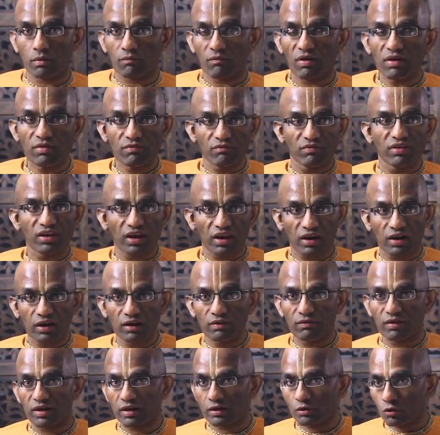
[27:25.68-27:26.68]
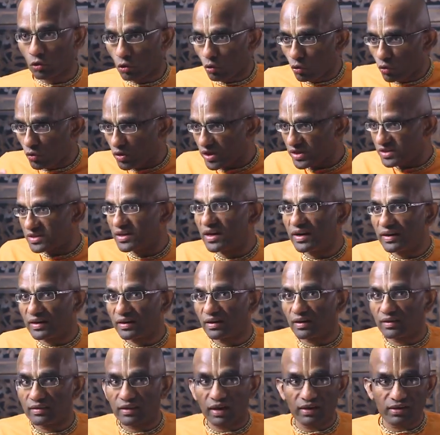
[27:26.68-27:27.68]
when we are living who is it
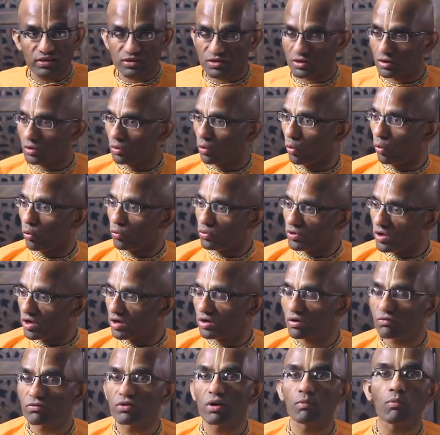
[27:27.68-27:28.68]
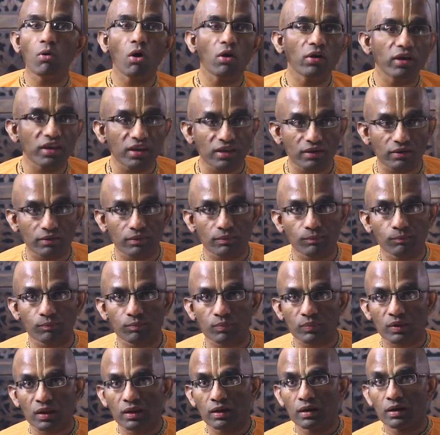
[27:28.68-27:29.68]
that is the owner of the body
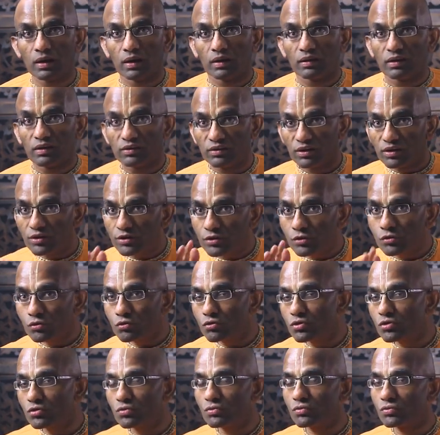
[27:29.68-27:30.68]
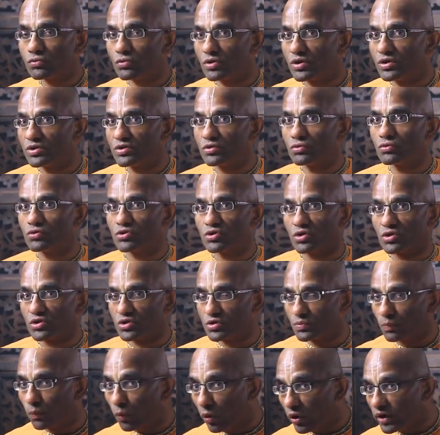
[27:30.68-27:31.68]
these intuitive
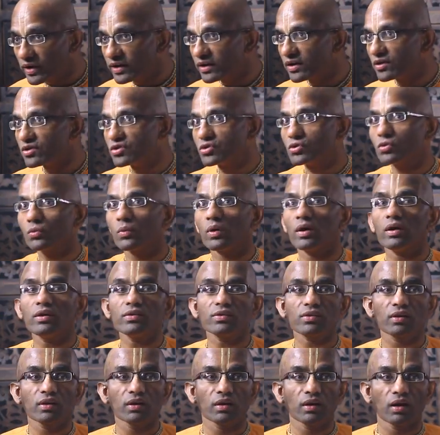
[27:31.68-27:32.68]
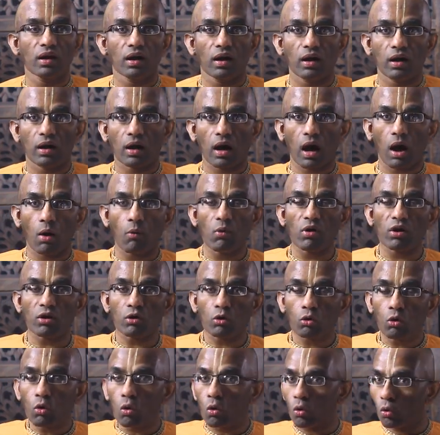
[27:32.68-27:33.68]
intuitions point us towards our
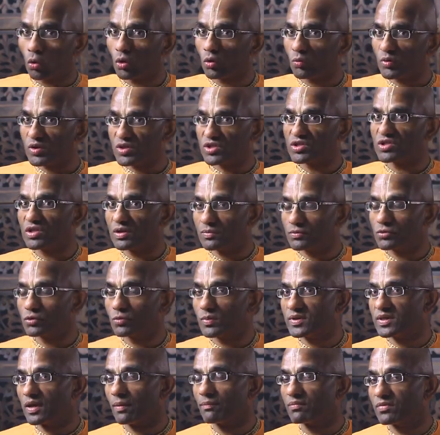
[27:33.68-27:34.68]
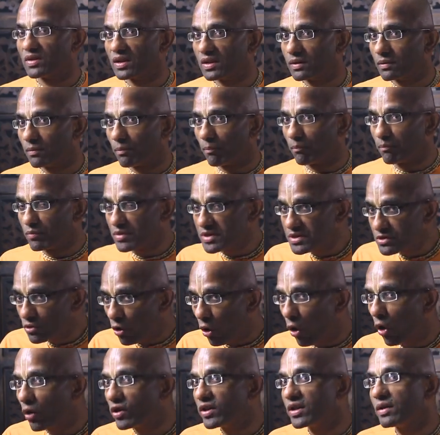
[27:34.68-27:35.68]
core which seems to be something
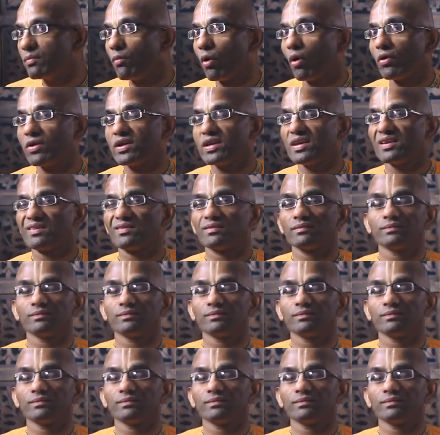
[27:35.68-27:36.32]
beyond the body